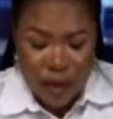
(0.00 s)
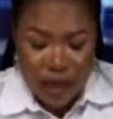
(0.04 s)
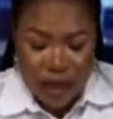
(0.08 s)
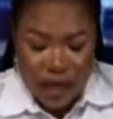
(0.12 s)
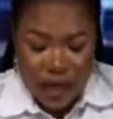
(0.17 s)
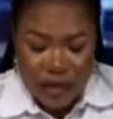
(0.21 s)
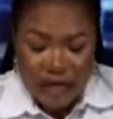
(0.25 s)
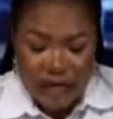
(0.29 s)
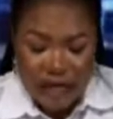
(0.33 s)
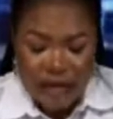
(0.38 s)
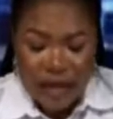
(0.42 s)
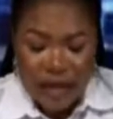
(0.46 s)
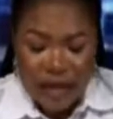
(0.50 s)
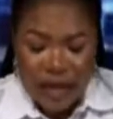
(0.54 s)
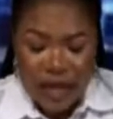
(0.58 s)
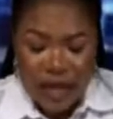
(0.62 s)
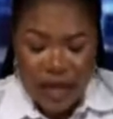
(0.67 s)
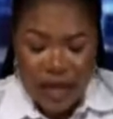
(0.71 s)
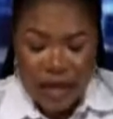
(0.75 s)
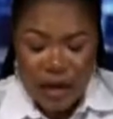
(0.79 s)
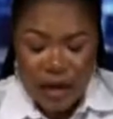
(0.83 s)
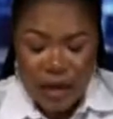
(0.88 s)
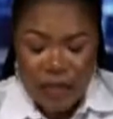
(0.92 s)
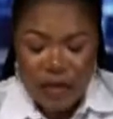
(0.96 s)
consider
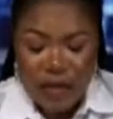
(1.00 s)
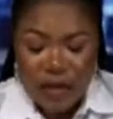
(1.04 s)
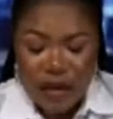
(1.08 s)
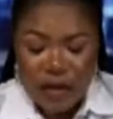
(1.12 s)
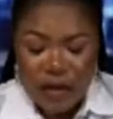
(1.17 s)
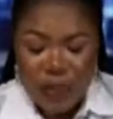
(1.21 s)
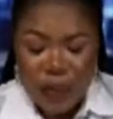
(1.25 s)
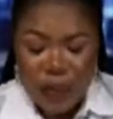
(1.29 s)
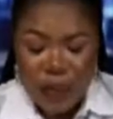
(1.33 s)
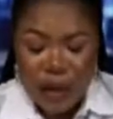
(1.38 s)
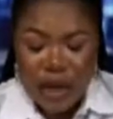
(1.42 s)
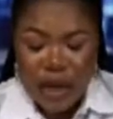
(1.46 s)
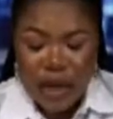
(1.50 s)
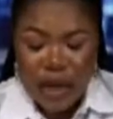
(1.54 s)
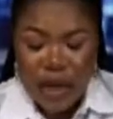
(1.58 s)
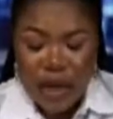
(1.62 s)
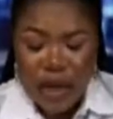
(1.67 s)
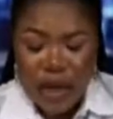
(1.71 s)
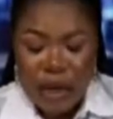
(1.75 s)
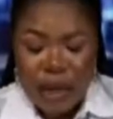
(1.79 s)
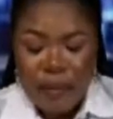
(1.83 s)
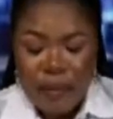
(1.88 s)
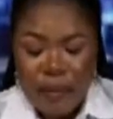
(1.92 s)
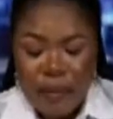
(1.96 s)
an upset win
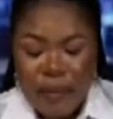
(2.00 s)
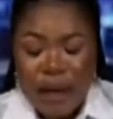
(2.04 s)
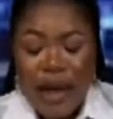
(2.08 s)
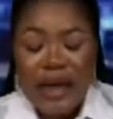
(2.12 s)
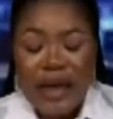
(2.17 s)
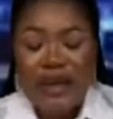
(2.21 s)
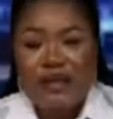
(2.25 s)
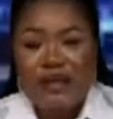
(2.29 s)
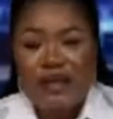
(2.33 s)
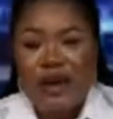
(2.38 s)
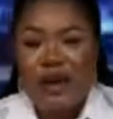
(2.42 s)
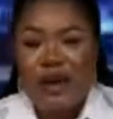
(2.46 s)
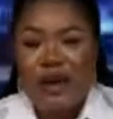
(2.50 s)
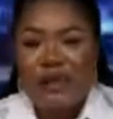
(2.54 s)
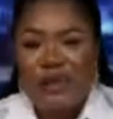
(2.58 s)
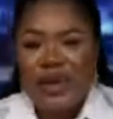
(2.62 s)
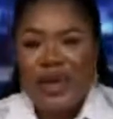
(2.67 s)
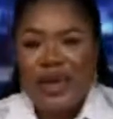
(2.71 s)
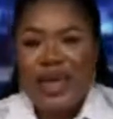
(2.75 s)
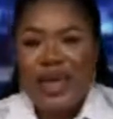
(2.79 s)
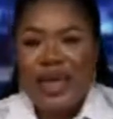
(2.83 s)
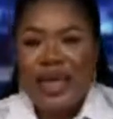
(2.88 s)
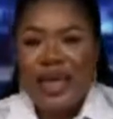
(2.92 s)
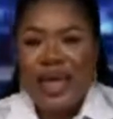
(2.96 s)
by
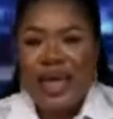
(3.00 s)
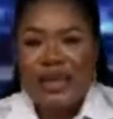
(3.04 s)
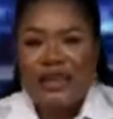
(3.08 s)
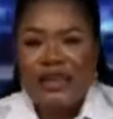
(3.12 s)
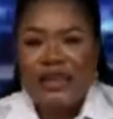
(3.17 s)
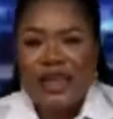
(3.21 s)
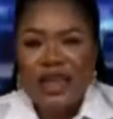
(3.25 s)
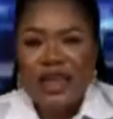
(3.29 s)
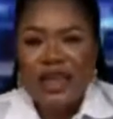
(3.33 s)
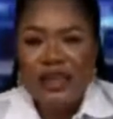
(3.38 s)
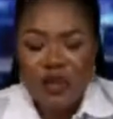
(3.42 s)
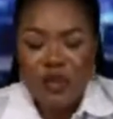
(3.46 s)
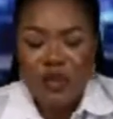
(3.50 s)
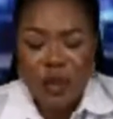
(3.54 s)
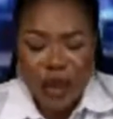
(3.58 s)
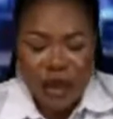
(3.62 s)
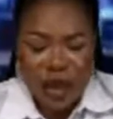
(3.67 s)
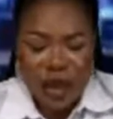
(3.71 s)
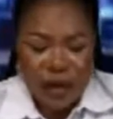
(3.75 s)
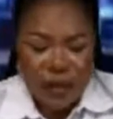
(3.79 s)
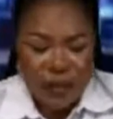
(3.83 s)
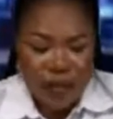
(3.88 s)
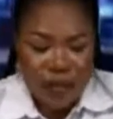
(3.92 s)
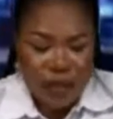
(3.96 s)
some later this
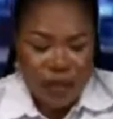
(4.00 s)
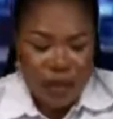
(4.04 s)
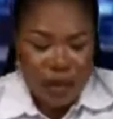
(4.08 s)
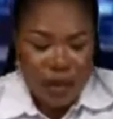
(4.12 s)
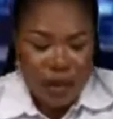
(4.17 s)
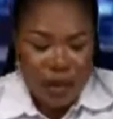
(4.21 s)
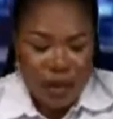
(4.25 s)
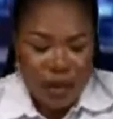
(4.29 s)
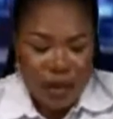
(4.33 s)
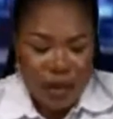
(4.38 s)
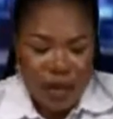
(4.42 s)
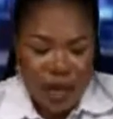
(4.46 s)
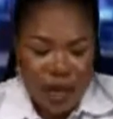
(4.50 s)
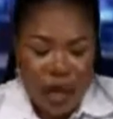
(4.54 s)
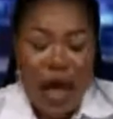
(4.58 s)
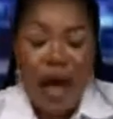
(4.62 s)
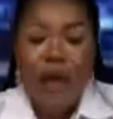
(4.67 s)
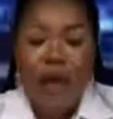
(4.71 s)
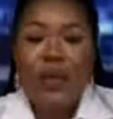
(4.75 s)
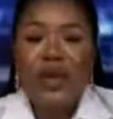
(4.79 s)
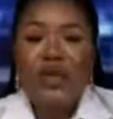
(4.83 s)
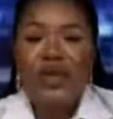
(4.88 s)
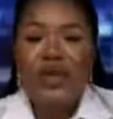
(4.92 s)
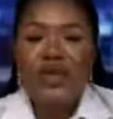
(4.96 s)
week.
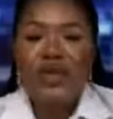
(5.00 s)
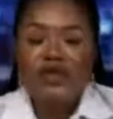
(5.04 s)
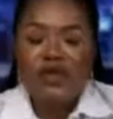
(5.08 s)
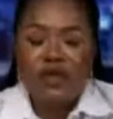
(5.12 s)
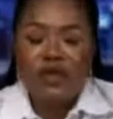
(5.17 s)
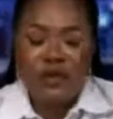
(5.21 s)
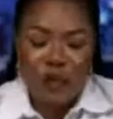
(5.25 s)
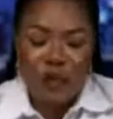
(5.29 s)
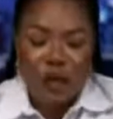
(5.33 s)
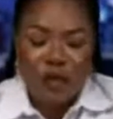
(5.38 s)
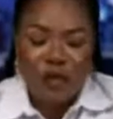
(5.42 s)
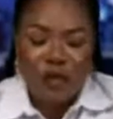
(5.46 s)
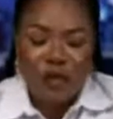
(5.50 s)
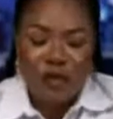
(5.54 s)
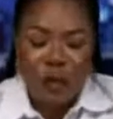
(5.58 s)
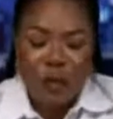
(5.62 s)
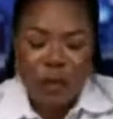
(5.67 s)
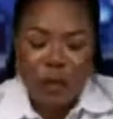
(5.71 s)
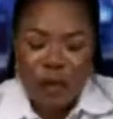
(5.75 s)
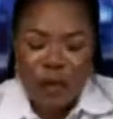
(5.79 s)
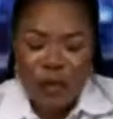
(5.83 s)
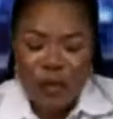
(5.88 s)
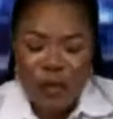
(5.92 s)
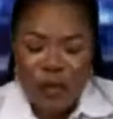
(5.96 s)
And with this sports
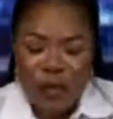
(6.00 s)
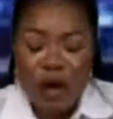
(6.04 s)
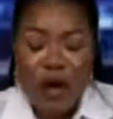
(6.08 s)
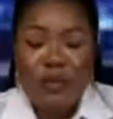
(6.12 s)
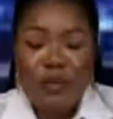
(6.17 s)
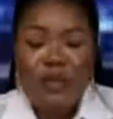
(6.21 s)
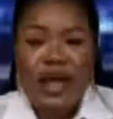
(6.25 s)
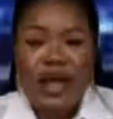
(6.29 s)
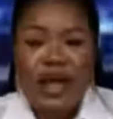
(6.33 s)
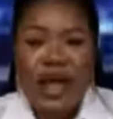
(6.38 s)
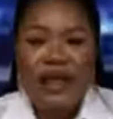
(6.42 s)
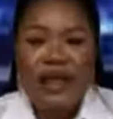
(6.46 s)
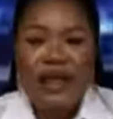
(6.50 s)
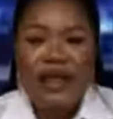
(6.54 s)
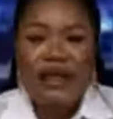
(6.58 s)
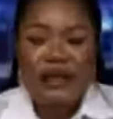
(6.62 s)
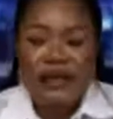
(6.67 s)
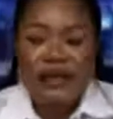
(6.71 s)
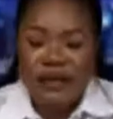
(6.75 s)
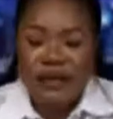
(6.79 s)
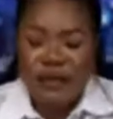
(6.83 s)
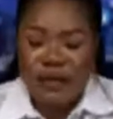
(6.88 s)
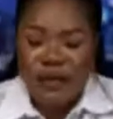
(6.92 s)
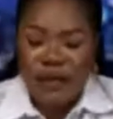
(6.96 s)
report, we've come to the end
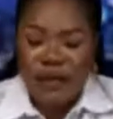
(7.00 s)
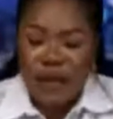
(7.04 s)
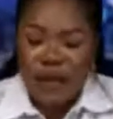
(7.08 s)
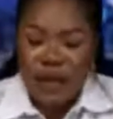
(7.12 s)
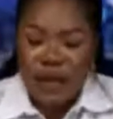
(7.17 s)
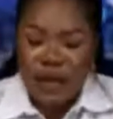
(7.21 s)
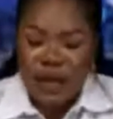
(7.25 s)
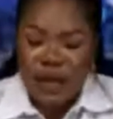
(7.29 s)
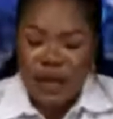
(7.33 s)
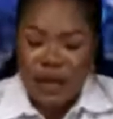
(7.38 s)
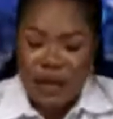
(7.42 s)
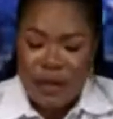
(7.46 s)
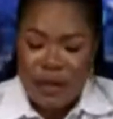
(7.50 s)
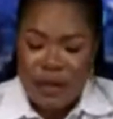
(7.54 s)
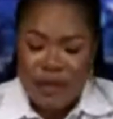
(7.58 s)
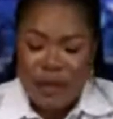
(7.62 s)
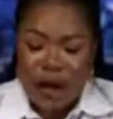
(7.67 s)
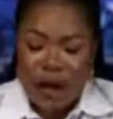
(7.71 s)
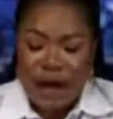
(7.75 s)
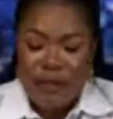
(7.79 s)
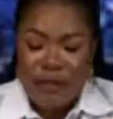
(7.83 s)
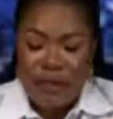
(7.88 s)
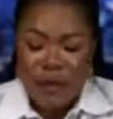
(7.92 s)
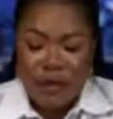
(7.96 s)
of
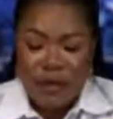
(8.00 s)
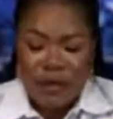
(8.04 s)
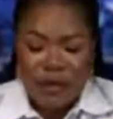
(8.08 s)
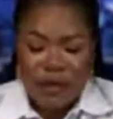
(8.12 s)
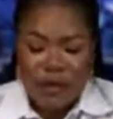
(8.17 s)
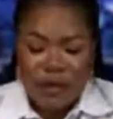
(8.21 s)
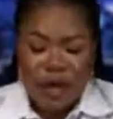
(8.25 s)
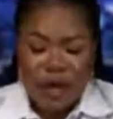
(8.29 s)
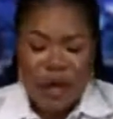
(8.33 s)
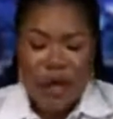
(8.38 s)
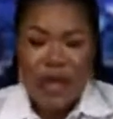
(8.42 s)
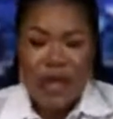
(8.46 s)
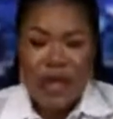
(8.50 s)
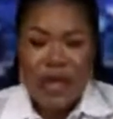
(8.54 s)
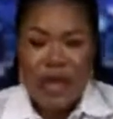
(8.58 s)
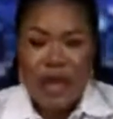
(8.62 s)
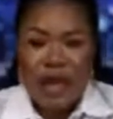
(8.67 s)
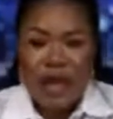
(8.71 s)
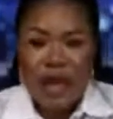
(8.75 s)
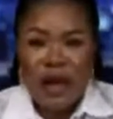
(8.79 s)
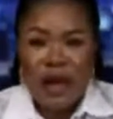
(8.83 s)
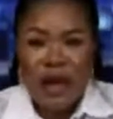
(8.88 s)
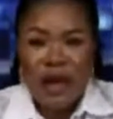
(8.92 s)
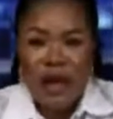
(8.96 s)
Prime News
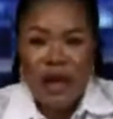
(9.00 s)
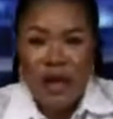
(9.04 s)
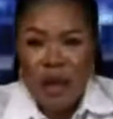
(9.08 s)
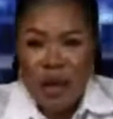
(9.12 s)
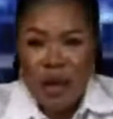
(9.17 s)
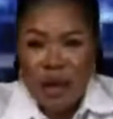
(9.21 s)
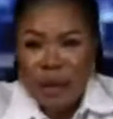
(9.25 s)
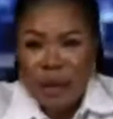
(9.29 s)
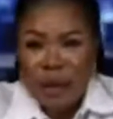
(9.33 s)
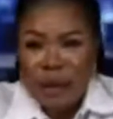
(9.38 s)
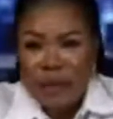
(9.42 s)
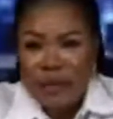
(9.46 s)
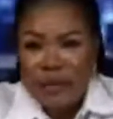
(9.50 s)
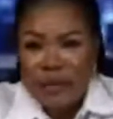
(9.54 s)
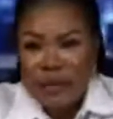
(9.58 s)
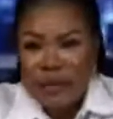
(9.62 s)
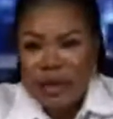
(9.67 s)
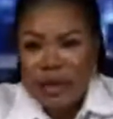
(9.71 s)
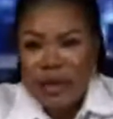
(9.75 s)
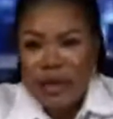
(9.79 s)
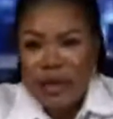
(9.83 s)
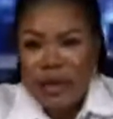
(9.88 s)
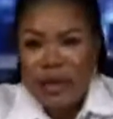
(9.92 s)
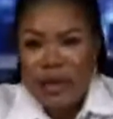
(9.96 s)
here on
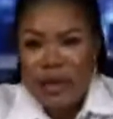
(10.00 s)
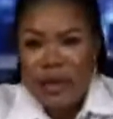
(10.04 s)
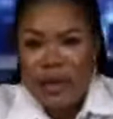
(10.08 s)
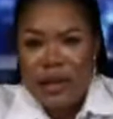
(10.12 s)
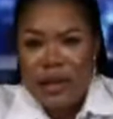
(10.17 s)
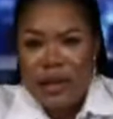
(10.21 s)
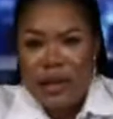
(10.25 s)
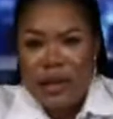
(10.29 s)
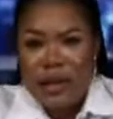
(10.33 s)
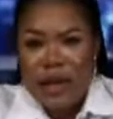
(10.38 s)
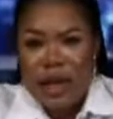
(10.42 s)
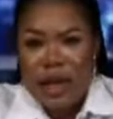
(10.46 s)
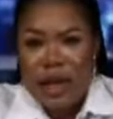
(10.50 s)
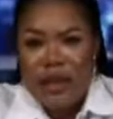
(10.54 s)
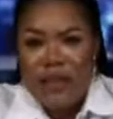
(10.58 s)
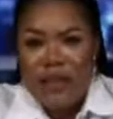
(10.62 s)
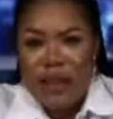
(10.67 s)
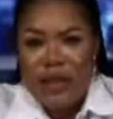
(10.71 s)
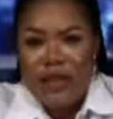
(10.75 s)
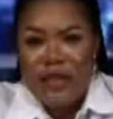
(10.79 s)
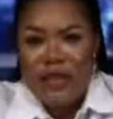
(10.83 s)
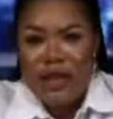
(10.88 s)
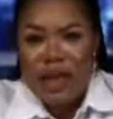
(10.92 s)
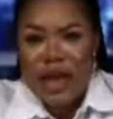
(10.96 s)

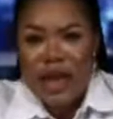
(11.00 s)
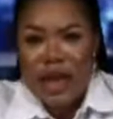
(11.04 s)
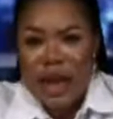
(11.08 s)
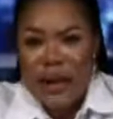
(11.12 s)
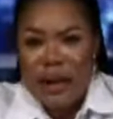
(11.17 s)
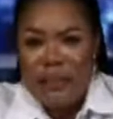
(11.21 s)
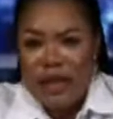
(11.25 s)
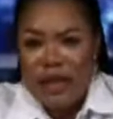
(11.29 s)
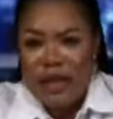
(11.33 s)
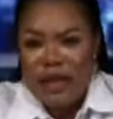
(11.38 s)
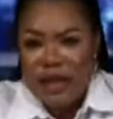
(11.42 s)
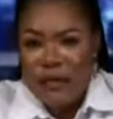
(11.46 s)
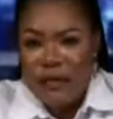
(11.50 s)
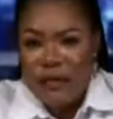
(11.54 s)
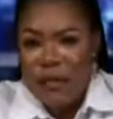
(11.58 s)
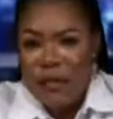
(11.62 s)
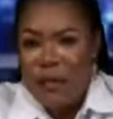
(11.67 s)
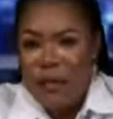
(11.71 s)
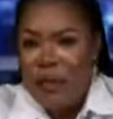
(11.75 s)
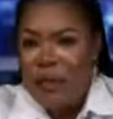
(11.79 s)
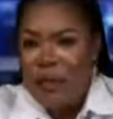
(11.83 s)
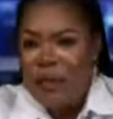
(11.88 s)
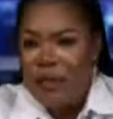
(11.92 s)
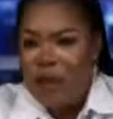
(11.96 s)
ABC Amba
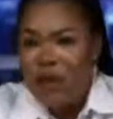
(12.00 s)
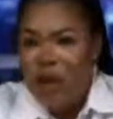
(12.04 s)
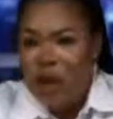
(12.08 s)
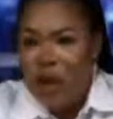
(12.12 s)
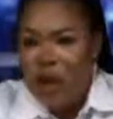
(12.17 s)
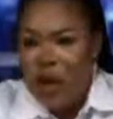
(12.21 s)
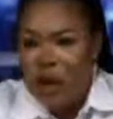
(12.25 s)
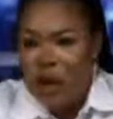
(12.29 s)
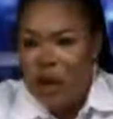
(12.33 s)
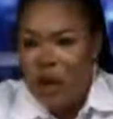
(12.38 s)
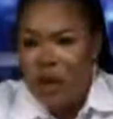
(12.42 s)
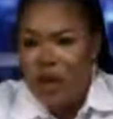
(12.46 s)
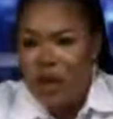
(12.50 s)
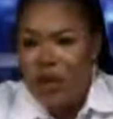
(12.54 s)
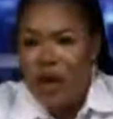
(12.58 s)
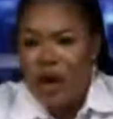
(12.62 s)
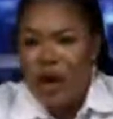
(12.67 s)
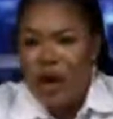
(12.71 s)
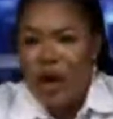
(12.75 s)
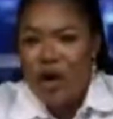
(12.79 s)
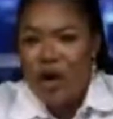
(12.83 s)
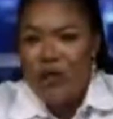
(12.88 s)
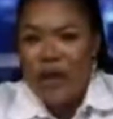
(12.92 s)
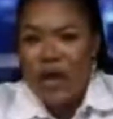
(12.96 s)
TV. But before we
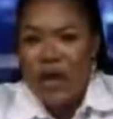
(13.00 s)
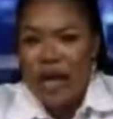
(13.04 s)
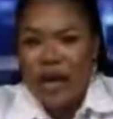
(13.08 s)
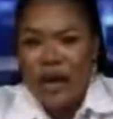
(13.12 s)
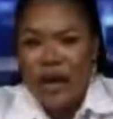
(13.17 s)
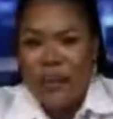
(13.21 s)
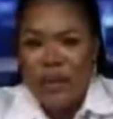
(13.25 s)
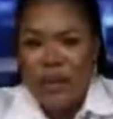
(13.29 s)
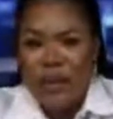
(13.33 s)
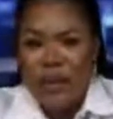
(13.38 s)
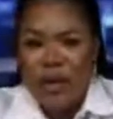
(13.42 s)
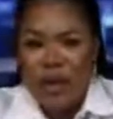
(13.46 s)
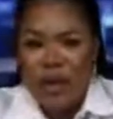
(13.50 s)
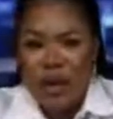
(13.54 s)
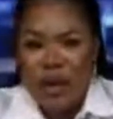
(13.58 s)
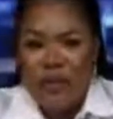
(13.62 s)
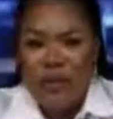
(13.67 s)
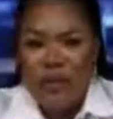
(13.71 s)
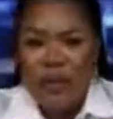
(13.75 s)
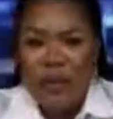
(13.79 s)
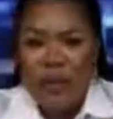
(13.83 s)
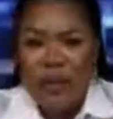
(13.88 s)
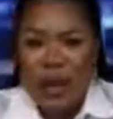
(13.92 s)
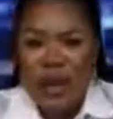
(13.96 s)
go, a recap
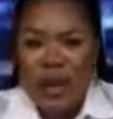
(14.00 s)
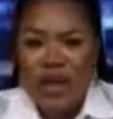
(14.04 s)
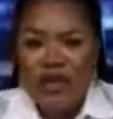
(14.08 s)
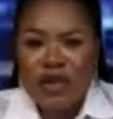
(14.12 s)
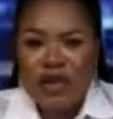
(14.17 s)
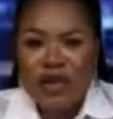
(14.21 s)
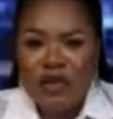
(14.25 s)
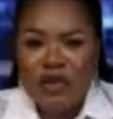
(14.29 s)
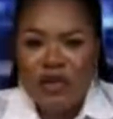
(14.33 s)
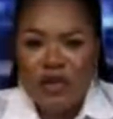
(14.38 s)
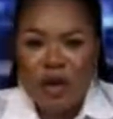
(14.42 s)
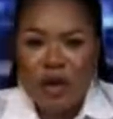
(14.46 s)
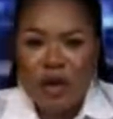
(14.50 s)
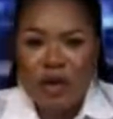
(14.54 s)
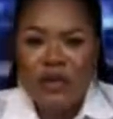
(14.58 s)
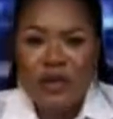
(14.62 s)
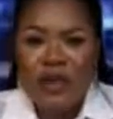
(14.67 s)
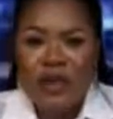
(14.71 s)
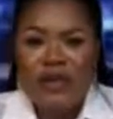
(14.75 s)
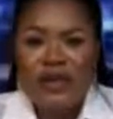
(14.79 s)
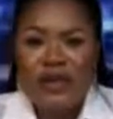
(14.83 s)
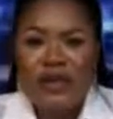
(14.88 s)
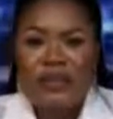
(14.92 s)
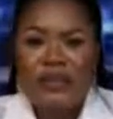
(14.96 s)
of the major
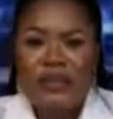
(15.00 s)
stories.